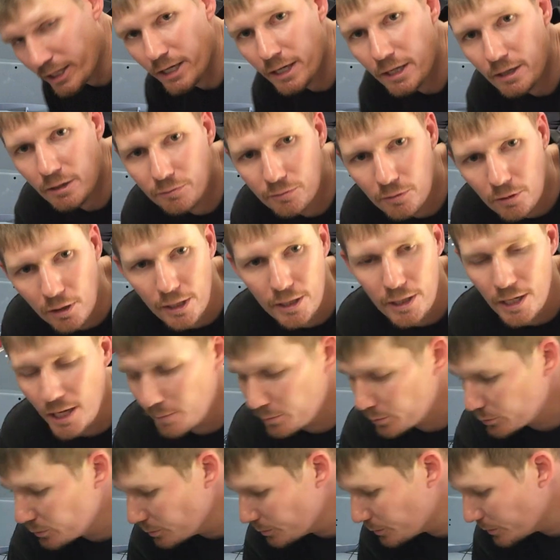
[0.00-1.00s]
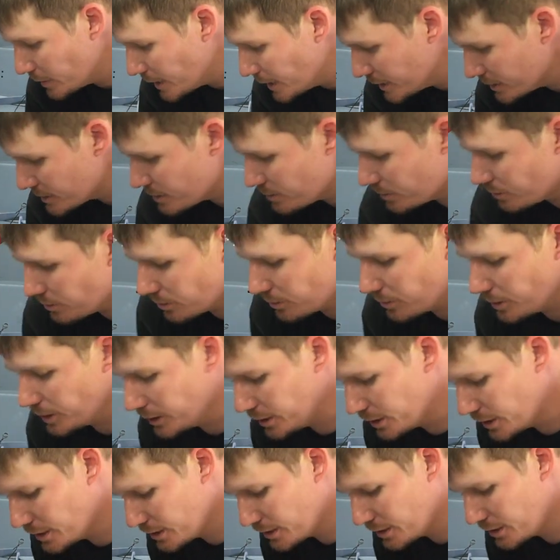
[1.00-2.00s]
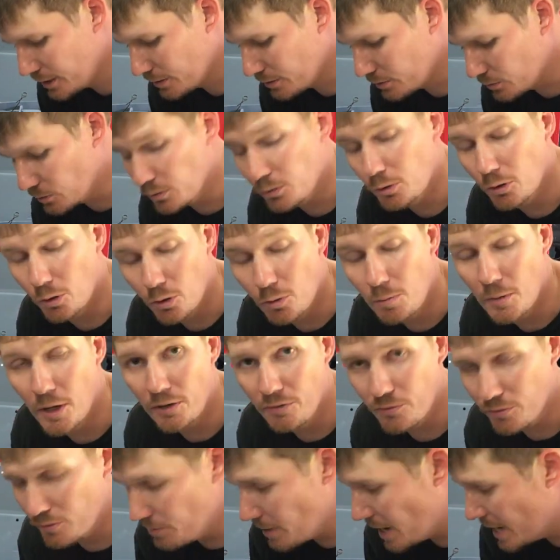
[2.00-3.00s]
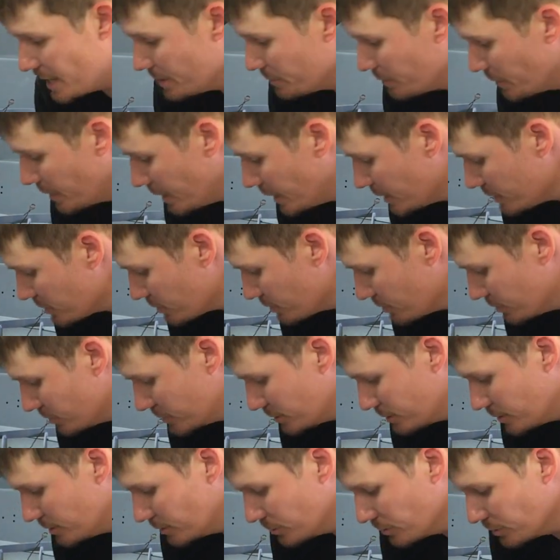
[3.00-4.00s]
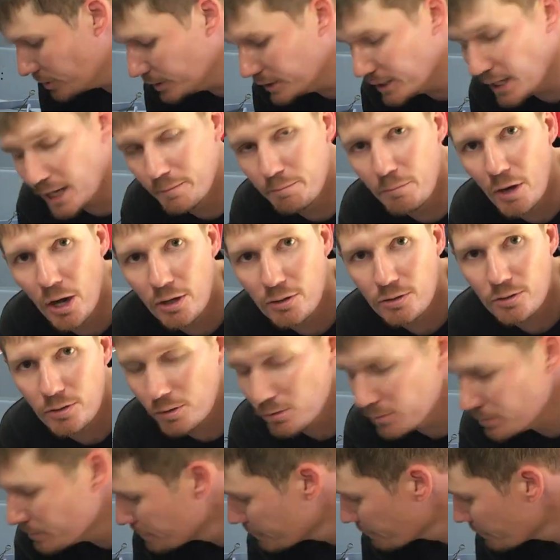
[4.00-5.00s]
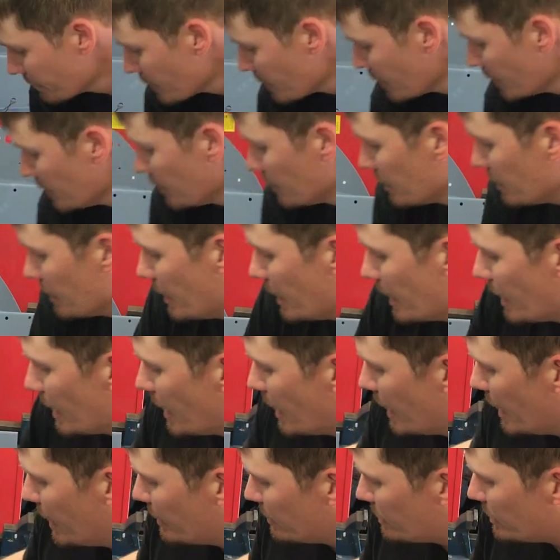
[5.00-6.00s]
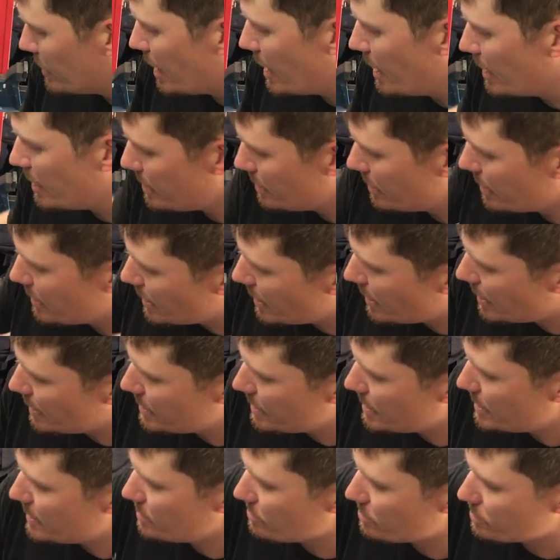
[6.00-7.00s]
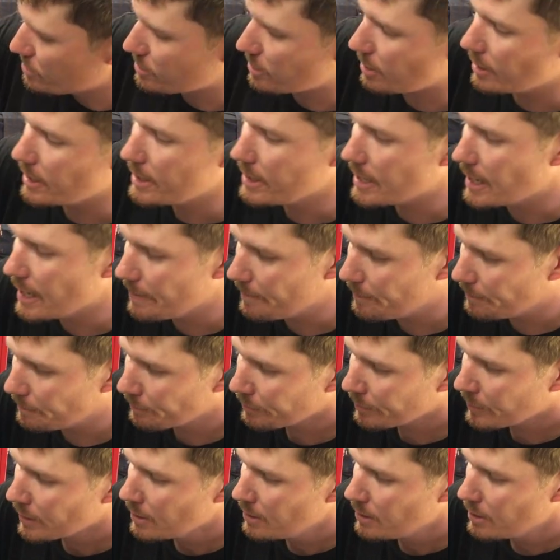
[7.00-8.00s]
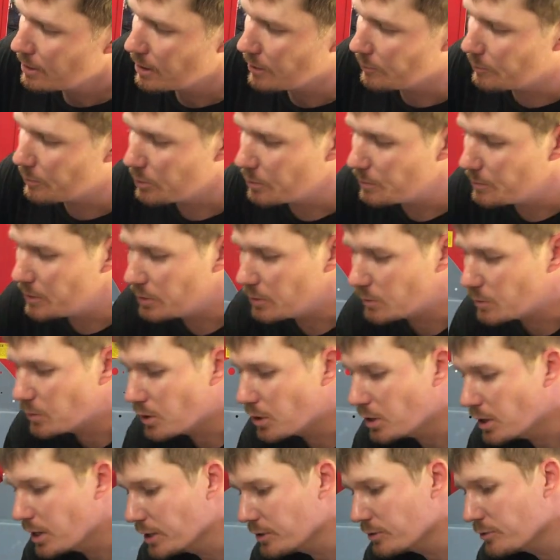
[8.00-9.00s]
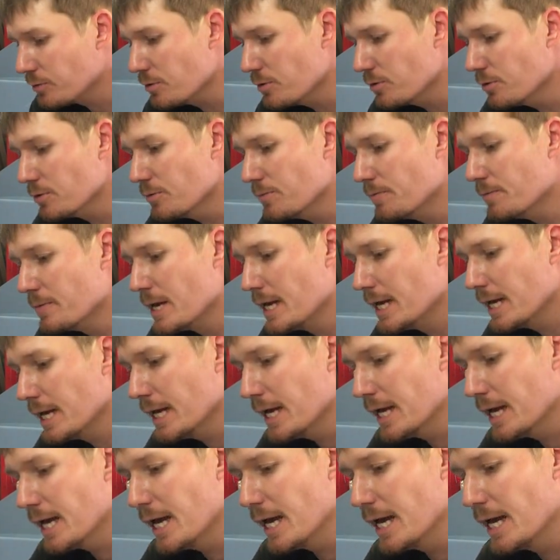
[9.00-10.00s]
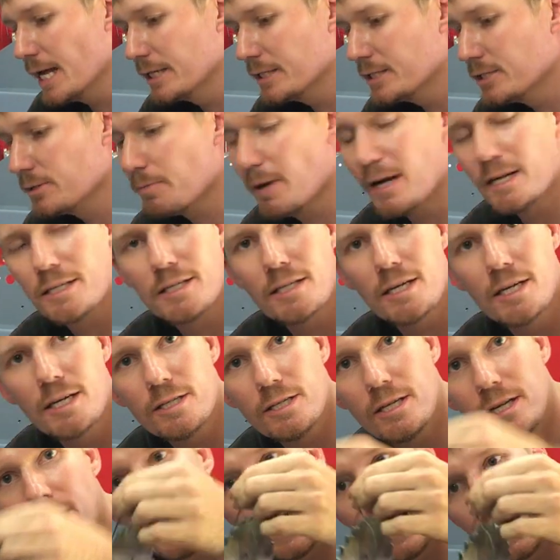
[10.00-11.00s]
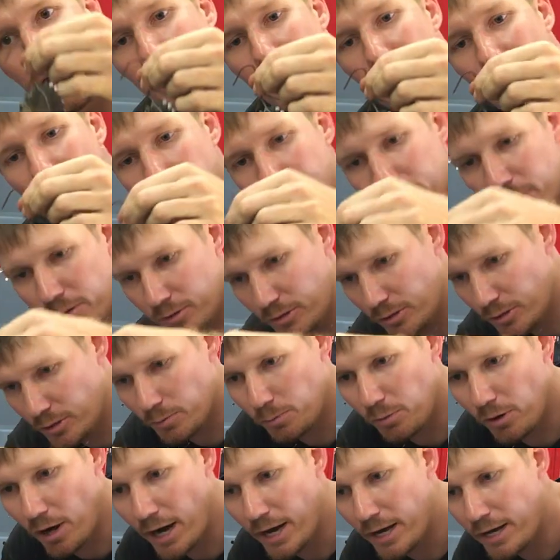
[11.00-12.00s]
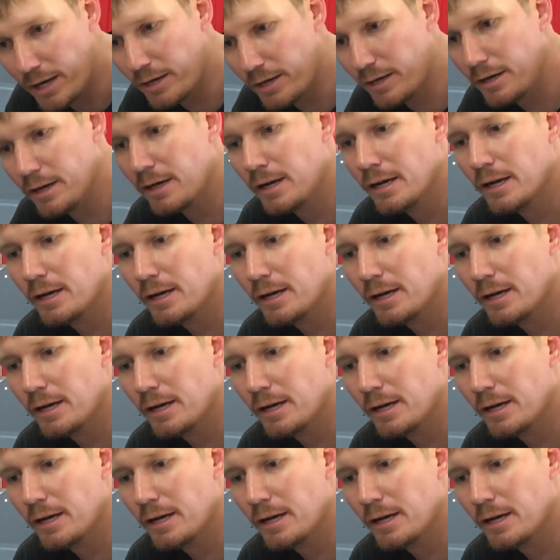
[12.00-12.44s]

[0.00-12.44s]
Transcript: there, I've cleaned up all the parts that all my remaining parts, I've already done most of them. So here they are here, they're all cleaned up. I put a bit of wire through them, it just makes it easy to hang it up, then you spray it.